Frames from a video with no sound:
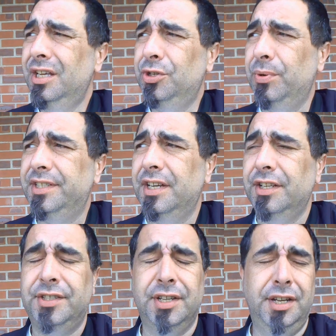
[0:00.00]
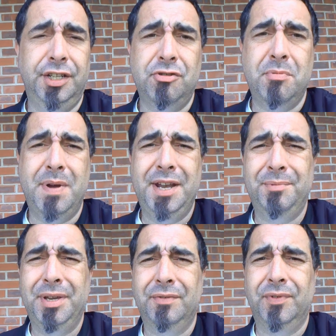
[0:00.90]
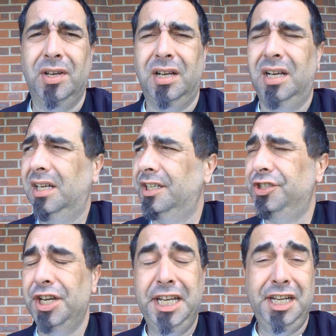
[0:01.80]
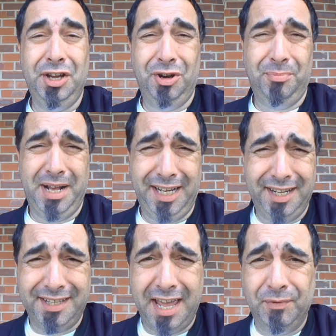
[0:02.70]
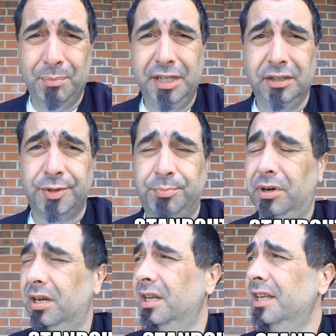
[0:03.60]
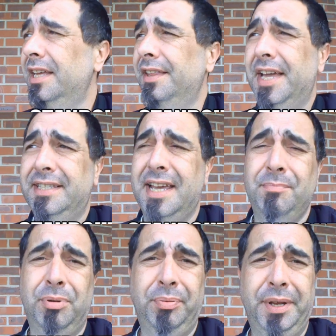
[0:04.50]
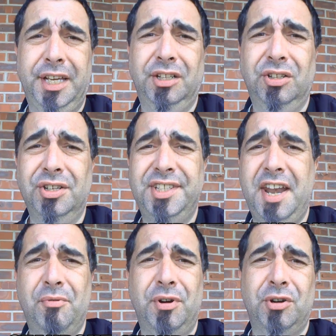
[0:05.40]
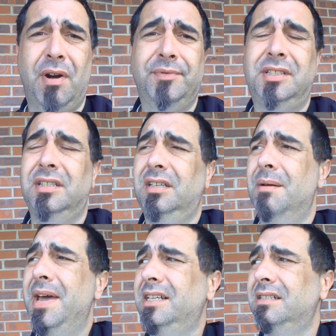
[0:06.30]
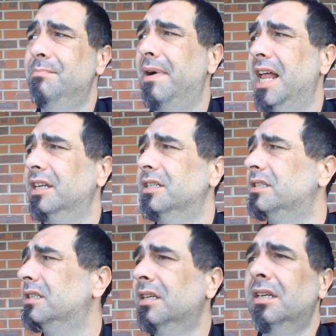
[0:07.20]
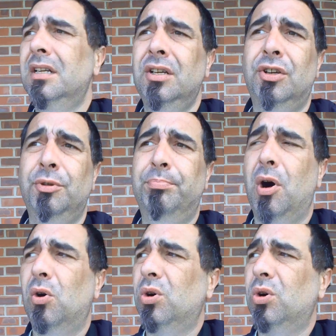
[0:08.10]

Twisting and turning, she reminded me of Janinho back in the day for Middlesbrough. That type of player, low centre of gravity, amazing balance, good ball